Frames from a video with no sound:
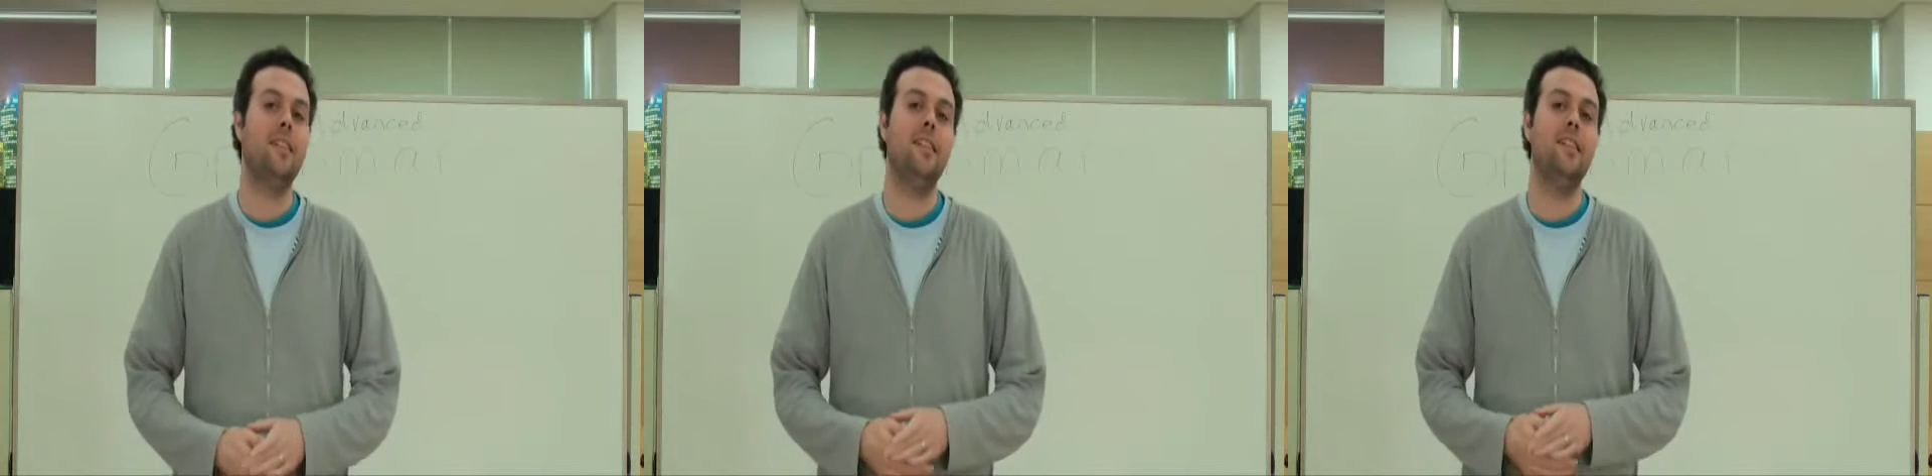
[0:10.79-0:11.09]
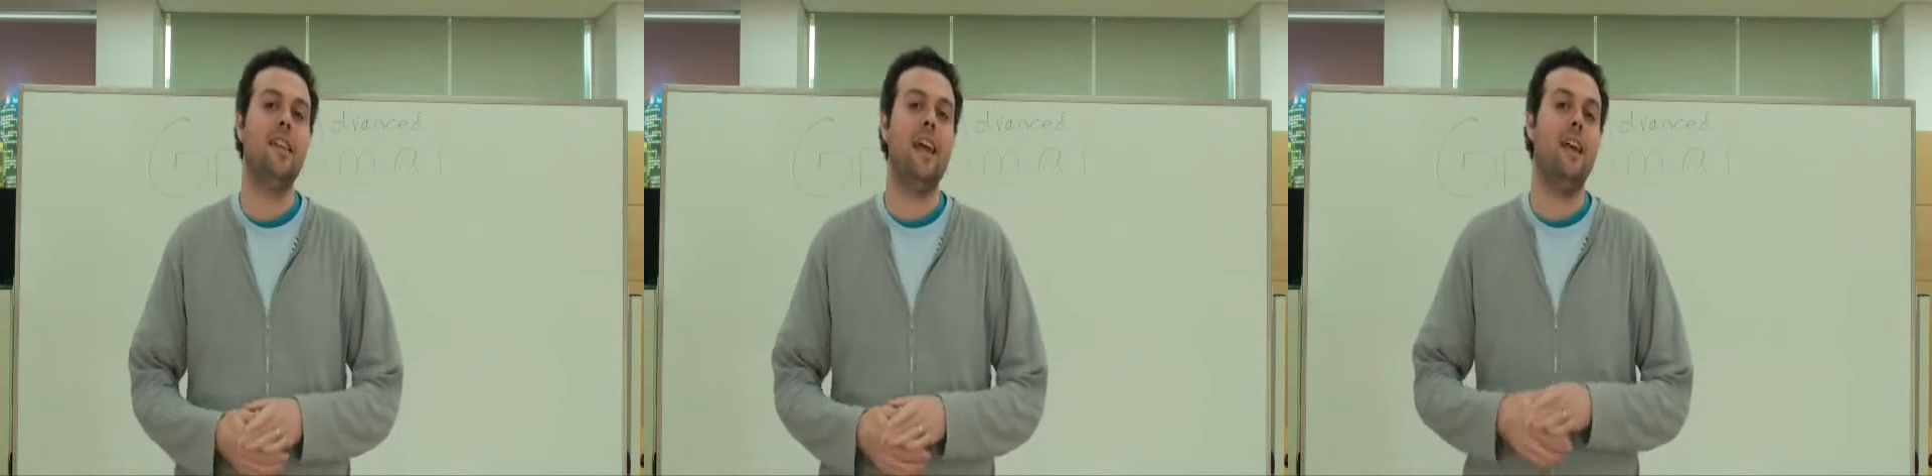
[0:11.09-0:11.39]
This
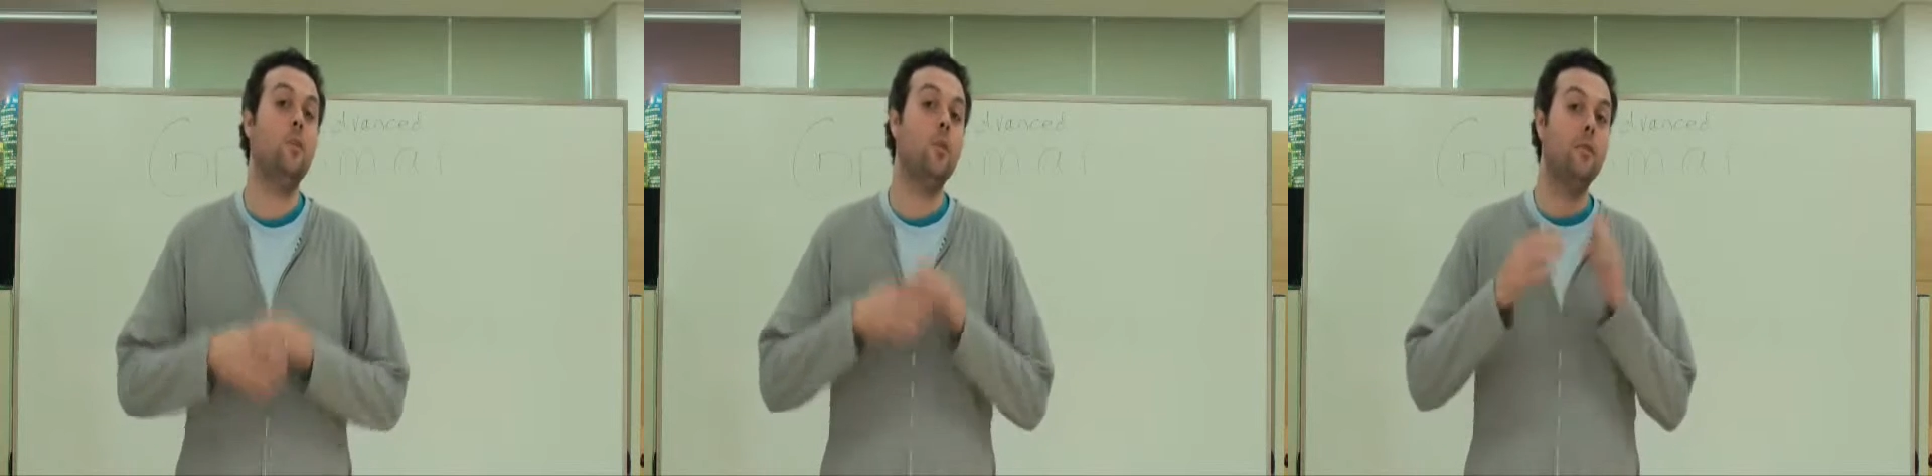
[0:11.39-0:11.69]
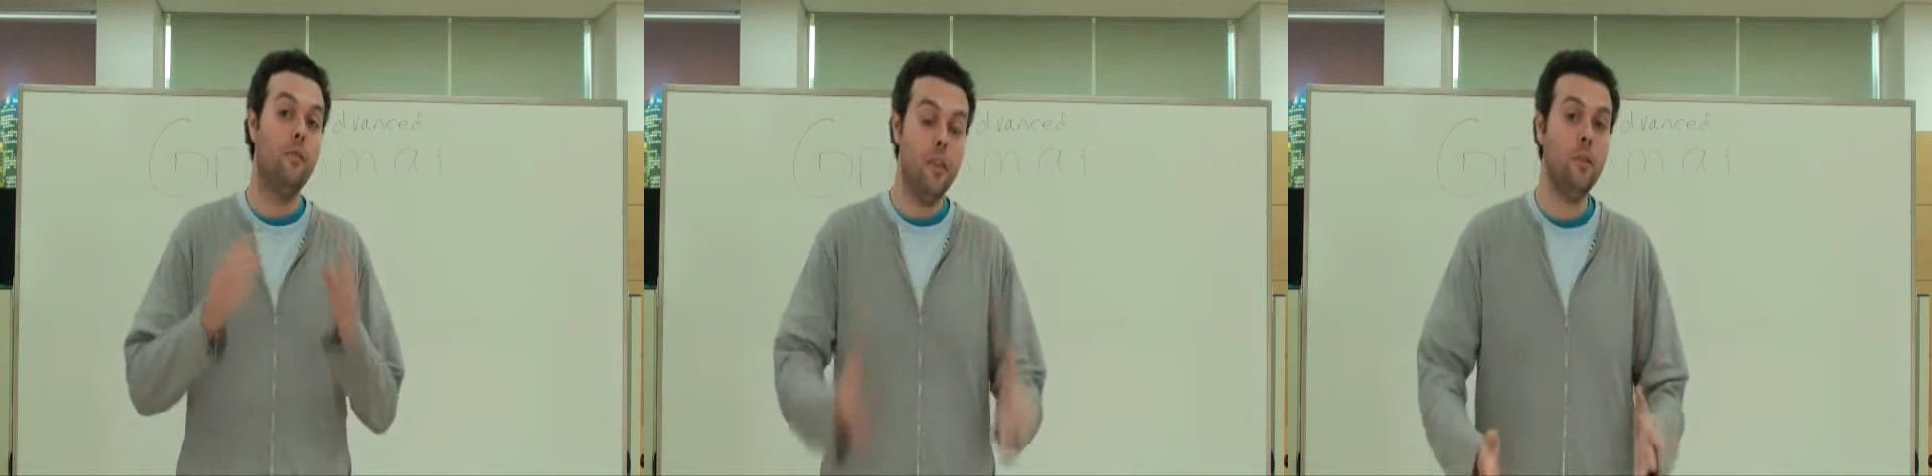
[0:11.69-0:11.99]
is a
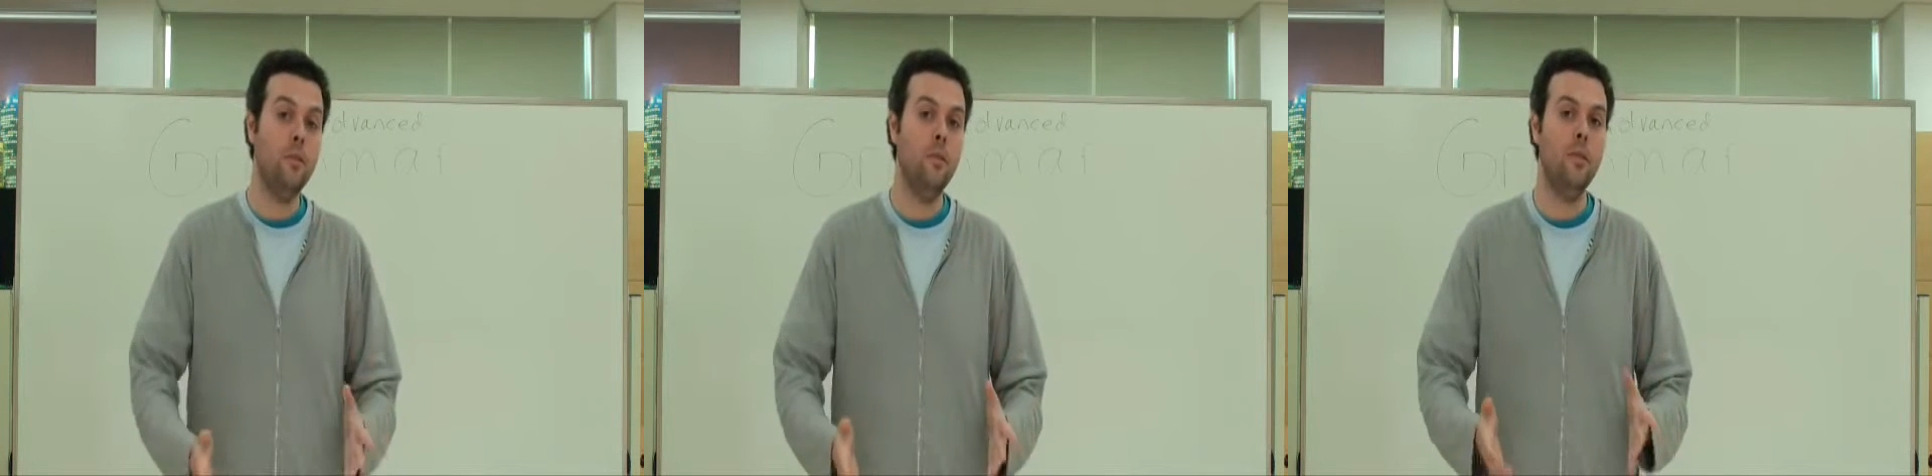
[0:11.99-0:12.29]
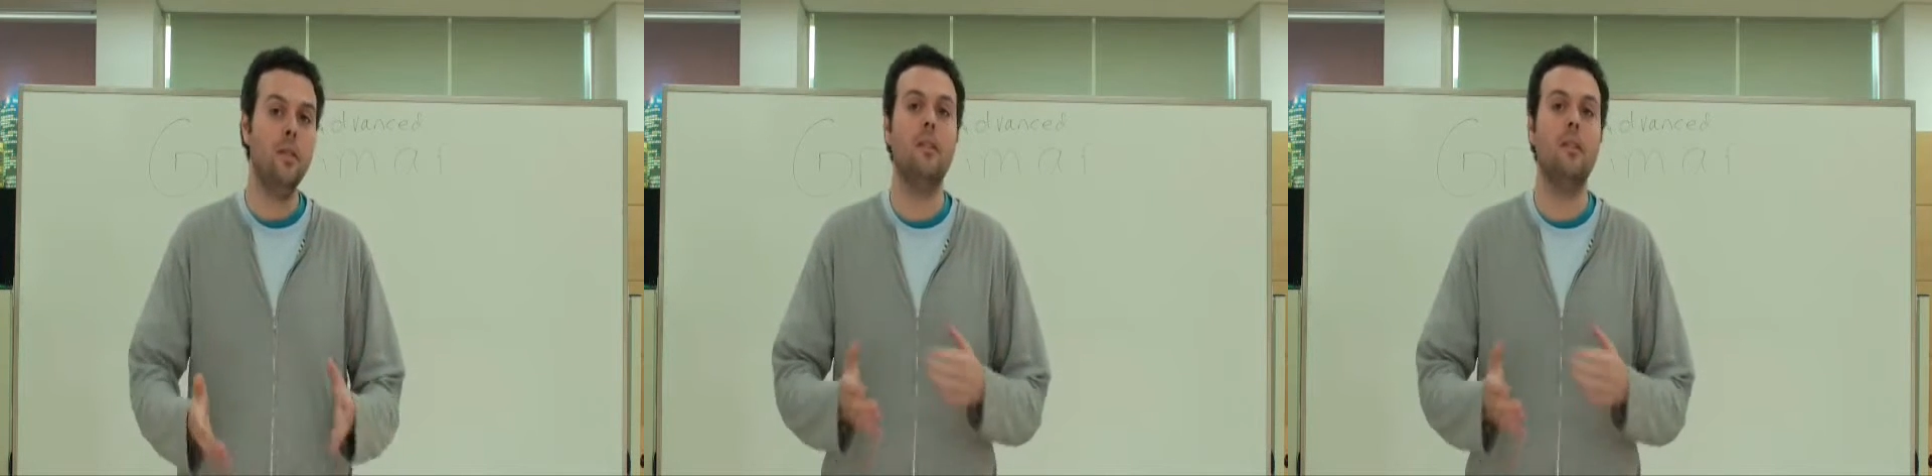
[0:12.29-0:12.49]
review